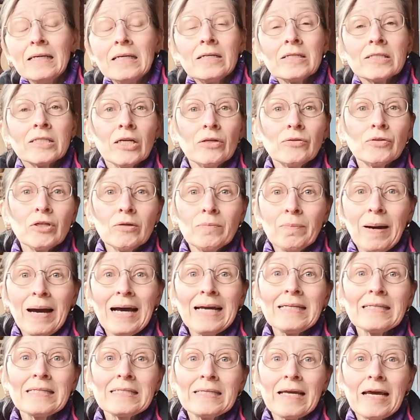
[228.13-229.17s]
So you
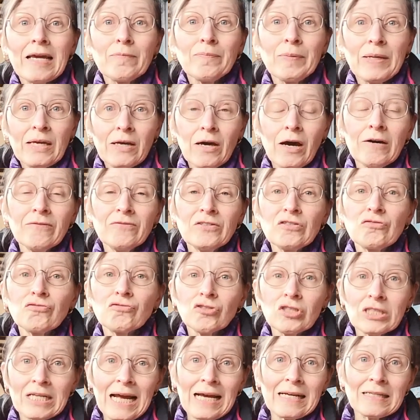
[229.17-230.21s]
might say be covered
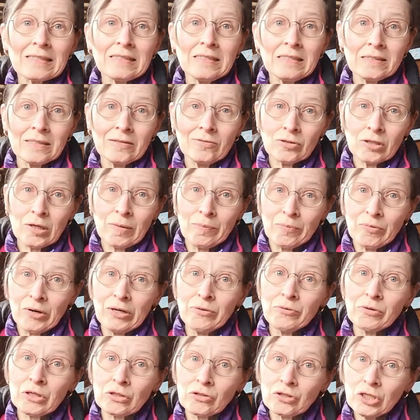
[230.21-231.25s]
for an accident that
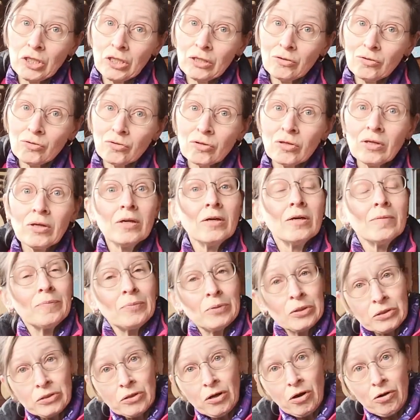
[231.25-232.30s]
broke a tooth,
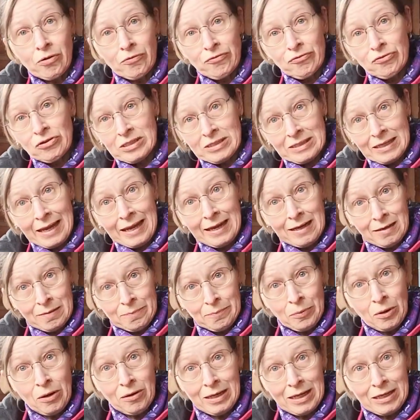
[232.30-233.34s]
but not for a scale and
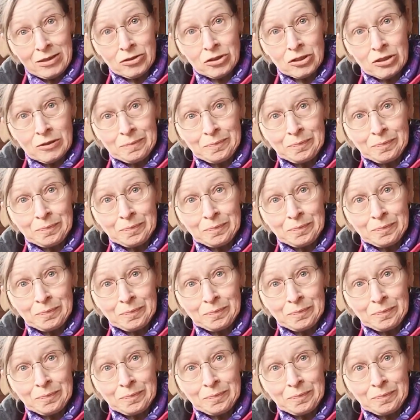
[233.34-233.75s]
polish.